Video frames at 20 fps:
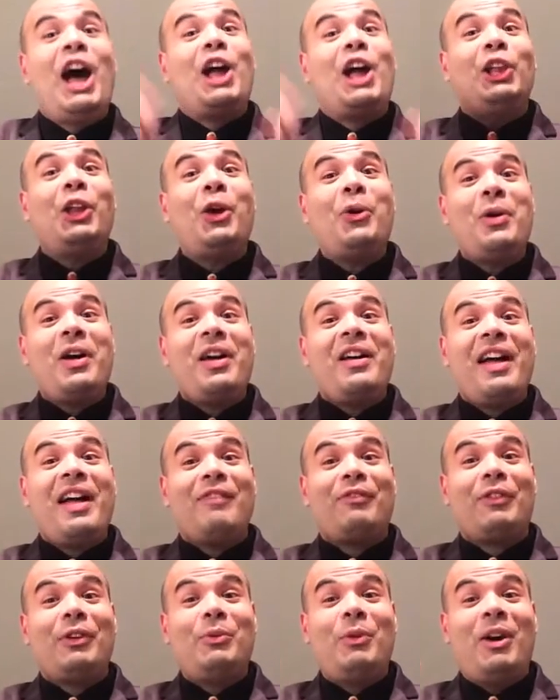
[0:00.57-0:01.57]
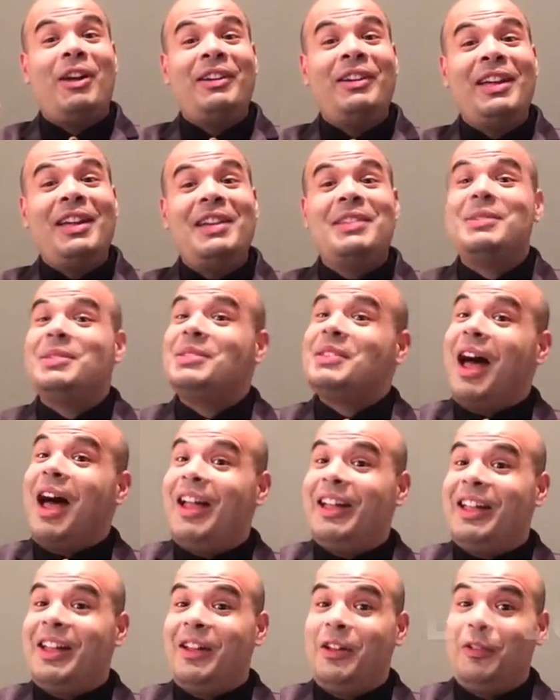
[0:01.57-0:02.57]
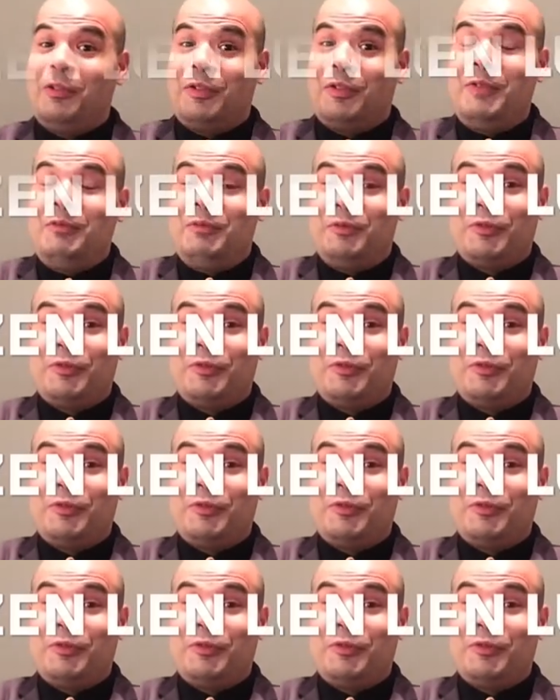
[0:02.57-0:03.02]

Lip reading: Aloha, everyone. It's Siah from